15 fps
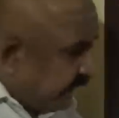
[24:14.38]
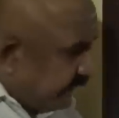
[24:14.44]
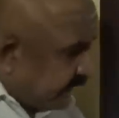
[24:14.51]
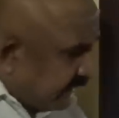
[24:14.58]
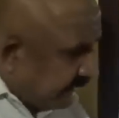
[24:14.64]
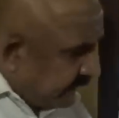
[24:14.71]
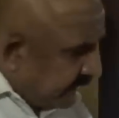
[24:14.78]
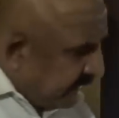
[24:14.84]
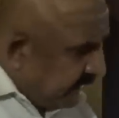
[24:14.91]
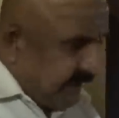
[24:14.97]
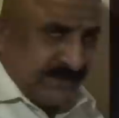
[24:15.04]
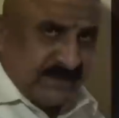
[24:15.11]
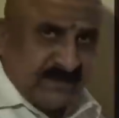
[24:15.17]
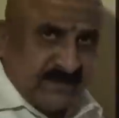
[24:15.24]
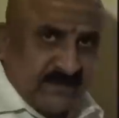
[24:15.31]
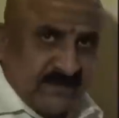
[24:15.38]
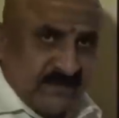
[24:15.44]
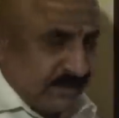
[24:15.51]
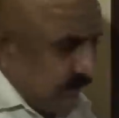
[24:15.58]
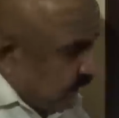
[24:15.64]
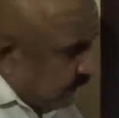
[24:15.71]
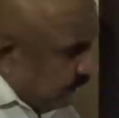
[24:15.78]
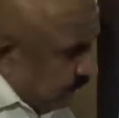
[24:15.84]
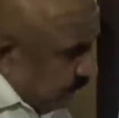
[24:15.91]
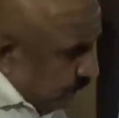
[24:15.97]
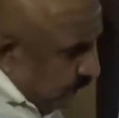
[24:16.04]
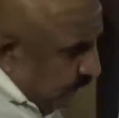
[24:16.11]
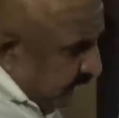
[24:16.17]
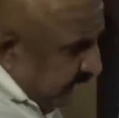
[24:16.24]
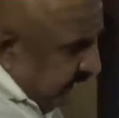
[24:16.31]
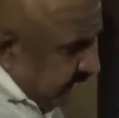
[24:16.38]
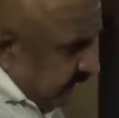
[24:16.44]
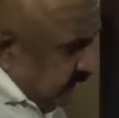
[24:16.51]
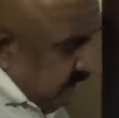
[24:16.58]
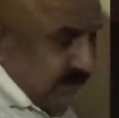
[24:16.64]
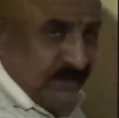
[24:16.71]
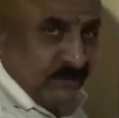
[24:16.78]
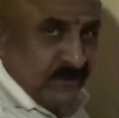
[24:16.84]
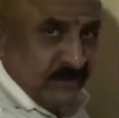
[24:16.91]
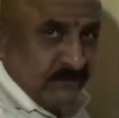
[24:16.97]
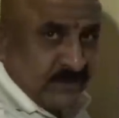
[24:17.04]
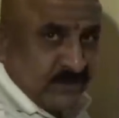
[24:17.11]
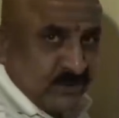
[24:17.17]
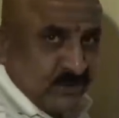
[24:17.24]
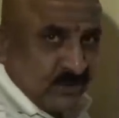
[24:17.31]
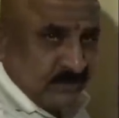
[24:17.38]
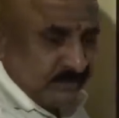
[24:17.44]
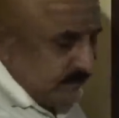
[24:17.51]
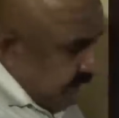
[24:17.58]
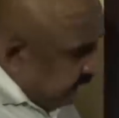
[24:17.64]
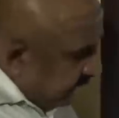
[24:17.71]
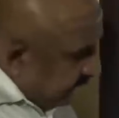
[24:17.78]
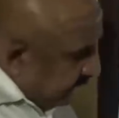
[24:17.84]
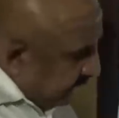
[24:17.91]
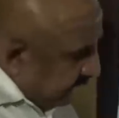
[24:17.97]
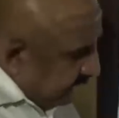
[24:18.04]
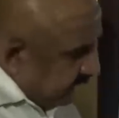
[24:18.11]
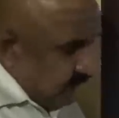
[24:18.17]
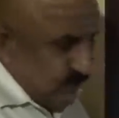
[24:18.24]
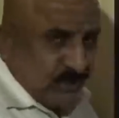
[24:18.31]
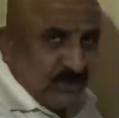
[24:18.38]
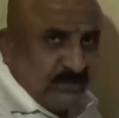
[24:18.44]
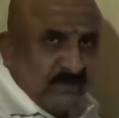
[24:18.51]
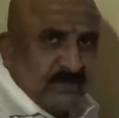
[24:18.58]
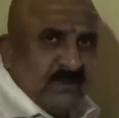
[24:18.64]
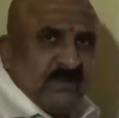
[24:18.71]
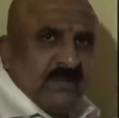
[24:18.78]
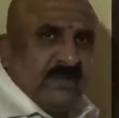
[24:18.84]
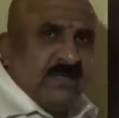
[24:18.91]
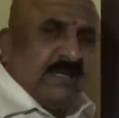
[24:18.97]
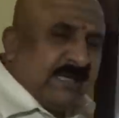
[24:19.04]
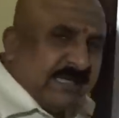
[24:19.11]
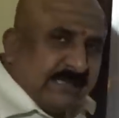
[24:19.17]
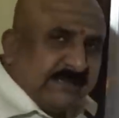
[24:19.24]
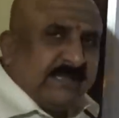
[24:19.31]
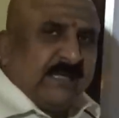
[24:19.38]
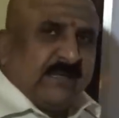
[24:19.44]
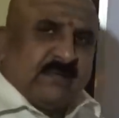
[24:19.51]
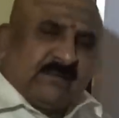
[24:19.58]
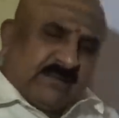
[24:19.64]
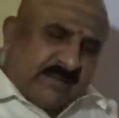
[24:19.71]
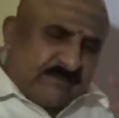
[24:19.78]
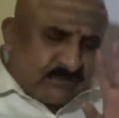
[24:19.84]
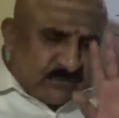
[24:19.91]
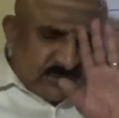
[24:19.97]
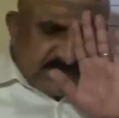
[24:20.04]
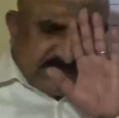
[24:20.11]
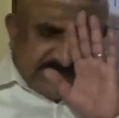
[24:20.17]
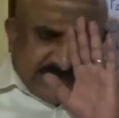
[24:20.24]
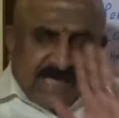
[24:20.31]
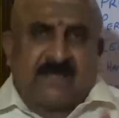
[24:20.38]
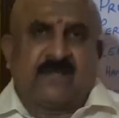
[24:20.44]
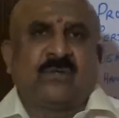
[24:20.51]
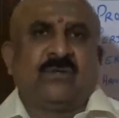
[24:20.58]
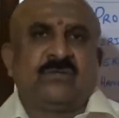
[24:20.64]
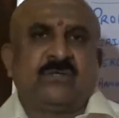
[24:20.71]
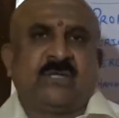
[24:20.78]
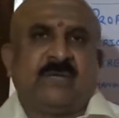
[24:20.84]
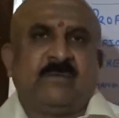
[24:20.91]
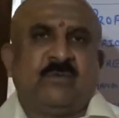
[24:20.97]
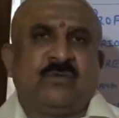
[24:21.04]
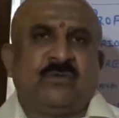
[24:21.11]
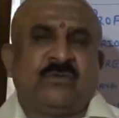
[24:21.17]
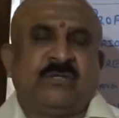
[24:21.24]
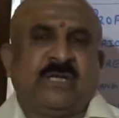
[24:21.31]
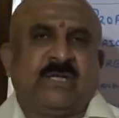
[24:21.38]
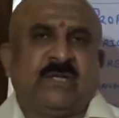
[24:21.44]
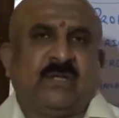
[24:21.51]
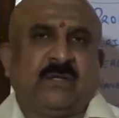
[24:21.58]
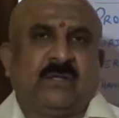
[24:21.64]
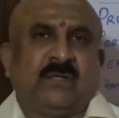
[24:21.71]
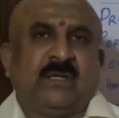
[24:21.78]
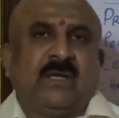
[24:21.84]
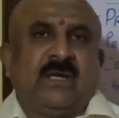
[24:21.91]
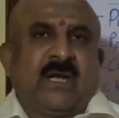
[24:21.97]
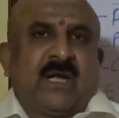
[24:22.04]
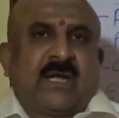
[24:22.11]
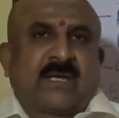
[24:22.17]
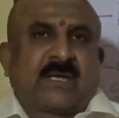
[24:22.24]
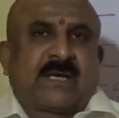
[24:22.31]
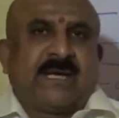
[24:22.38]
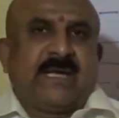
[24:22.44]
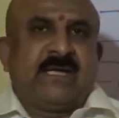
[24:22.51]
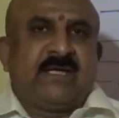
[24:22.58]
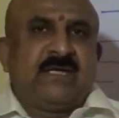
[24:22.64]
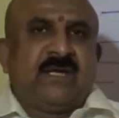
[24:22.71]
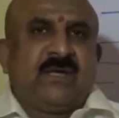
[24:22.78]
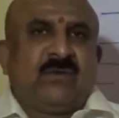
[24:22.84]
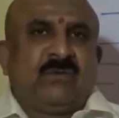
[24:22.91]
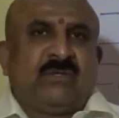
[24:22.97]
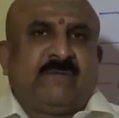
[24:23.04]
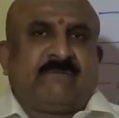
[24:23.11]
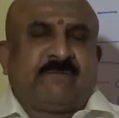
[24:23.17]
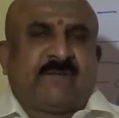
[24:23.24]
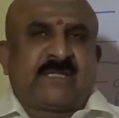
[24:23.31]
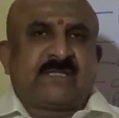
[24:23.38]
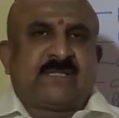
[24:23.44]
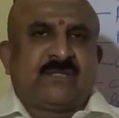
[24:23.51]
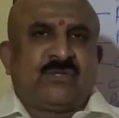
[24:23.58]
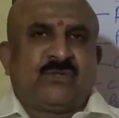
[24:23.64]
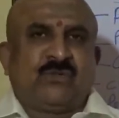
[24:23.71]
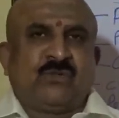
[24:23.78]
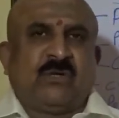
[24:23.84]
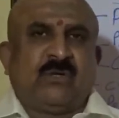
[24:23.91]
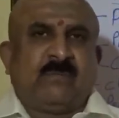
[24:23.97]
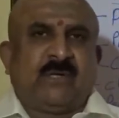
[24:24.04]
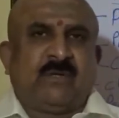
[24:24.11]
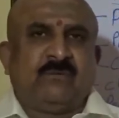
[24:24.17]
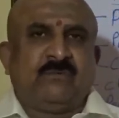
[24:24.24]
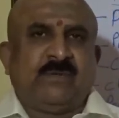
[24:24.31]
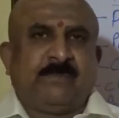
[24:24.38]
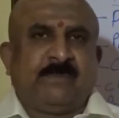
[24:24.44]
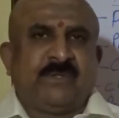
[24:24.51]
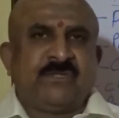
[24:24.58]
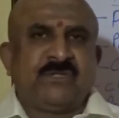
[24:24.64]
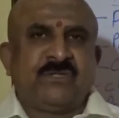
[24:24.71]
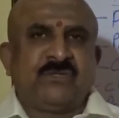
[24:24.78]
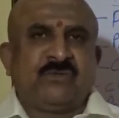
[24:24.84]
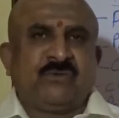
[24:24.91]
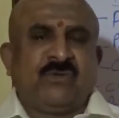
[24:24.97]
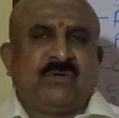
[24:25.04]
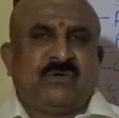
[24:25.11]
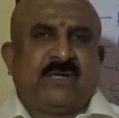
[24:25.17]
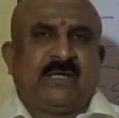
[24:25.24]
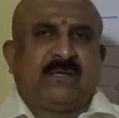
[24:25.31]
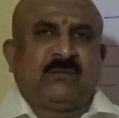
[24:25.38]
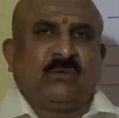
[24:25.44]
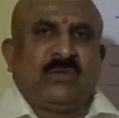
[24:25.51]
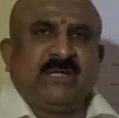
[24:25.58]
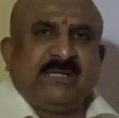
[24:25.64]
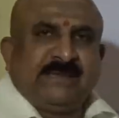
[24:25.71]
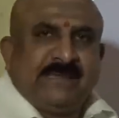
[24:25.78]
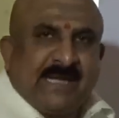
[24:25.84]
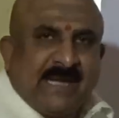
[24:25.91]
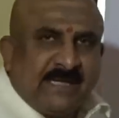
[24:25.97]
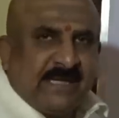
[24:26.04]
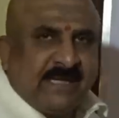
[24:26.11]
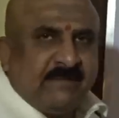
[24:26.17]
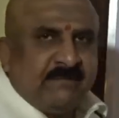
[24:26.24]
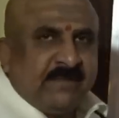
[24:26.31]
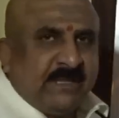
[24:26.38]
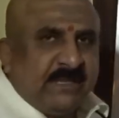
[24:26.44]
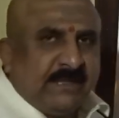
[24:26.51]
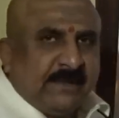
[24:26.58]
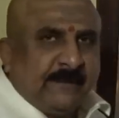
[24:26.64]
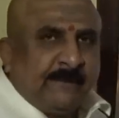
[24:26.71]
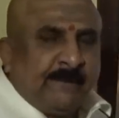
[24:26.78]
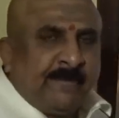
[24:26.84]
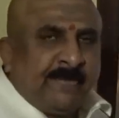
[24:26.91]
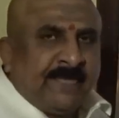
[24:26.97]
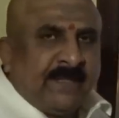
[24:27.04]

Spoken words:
after coming here. So many years in the first job, next job. Like that. Of course, that also I am going to tell you all. Right now, the first job, how a person is going to get, only that I am dealing.